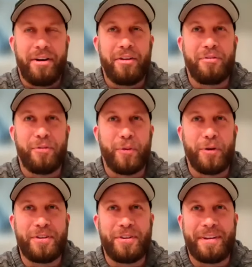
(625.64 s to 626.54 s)

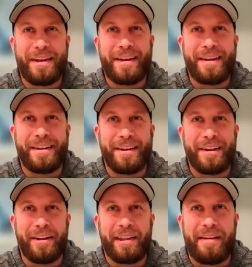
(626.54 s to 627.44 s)
Unfortunately, in
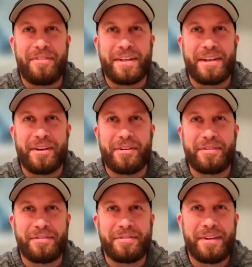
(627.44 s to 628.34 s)
11
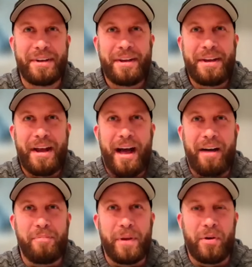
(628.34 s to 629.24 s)
years,
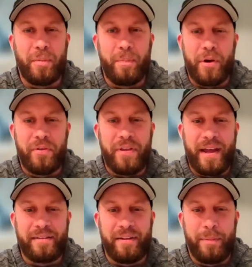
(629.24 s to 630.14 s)
I've been on both
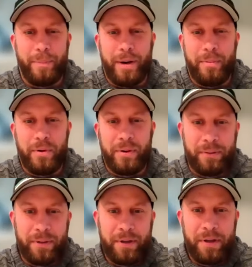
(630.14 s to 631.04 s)
ends of the bubble.
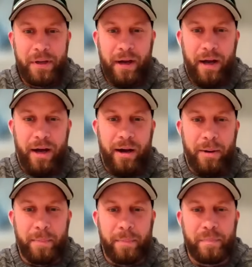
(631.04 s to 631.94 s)

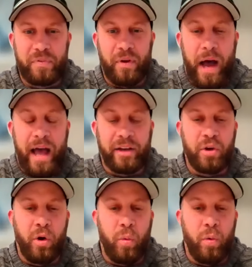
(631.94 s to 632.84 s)
So I
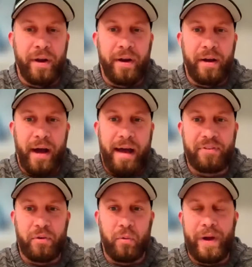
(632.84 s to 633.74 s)
don't want to
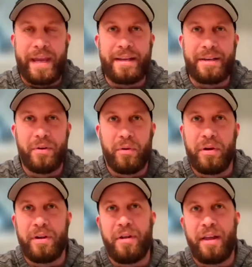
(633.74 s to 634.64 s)
have to wait
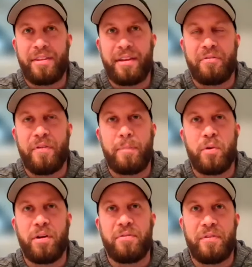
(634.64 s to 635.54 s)
on, I think
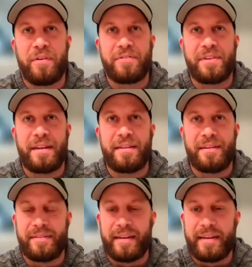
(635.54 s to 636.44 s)
February
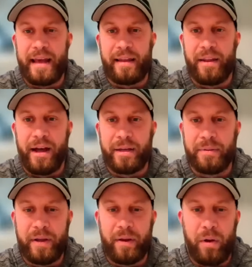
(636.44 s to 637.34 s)
15th is the
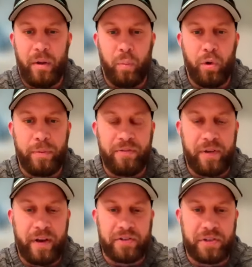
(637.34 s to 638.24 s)
deadline, and we'll be
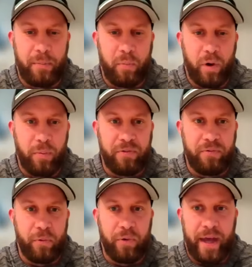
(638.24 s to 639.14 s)
finished up well
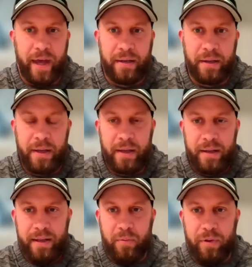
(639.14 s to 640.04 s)
before that. I
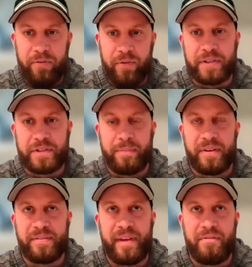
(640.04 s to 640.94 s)
think we finish up the
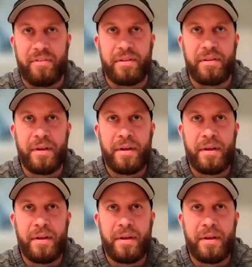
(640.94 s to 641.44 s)
7th